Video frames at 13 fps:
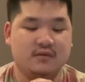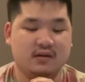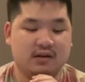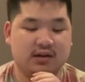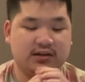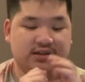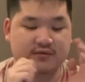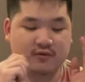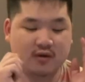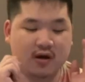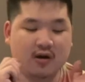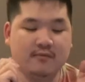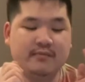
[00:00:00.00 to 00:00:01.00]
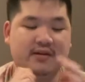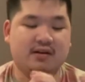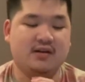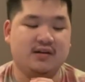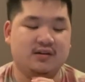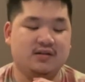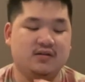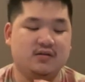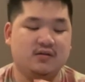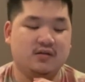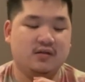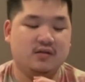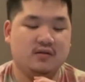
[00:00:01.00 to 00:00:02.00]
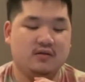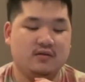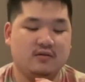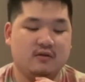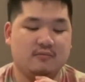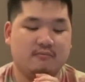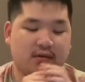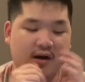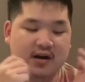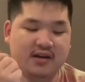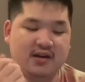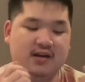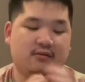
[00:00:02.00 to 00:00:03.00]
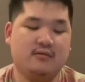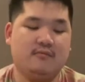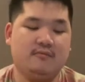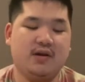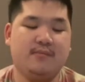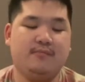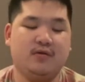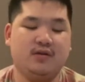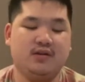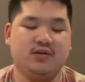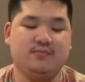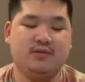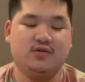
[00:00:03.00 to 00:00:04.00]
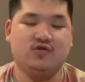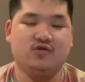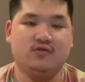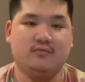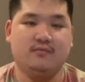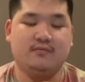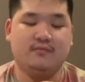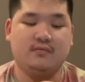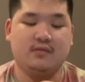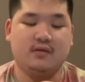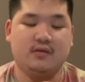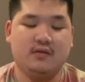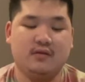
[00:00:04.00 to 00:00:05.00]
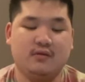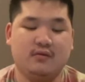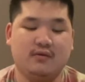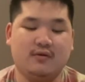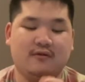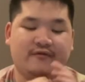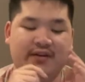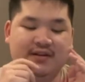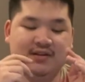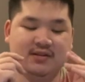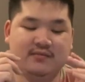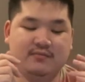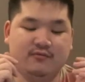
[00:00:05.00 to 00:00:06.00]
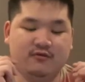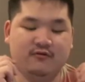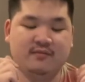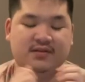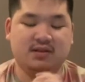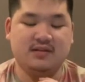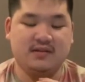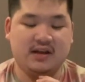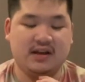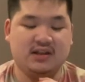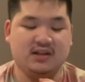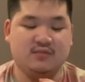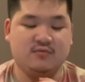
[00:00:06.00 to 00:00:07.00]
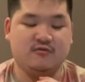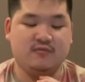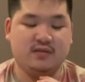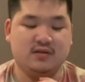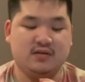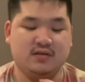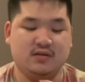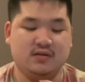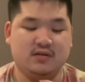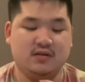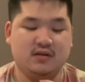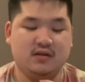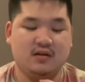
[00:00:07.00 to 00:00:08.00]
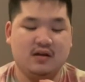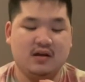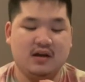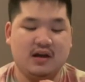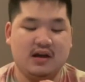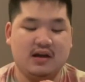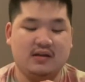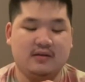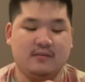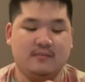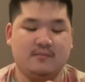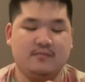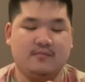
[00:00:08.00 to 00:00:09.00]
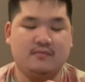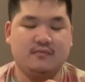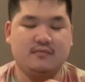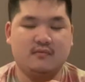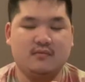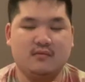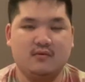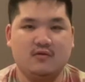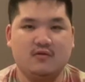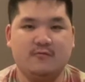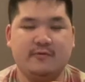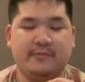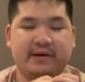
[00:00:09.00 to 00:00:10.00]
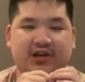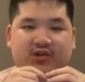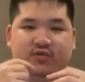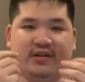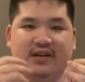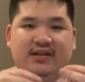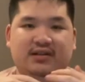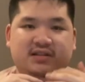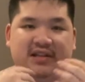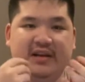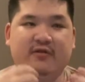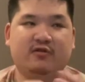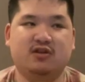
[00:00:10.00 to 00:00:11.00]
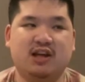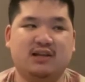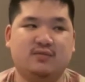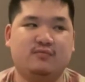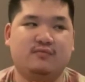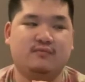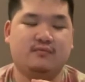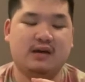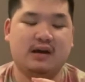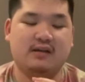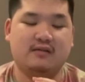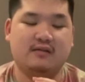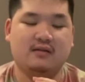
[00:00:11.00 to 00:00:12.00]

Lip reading: It is wrong because you're mocking people on the spectrum with offensive movements and dance movements, and you're perpetuating the stereotypes that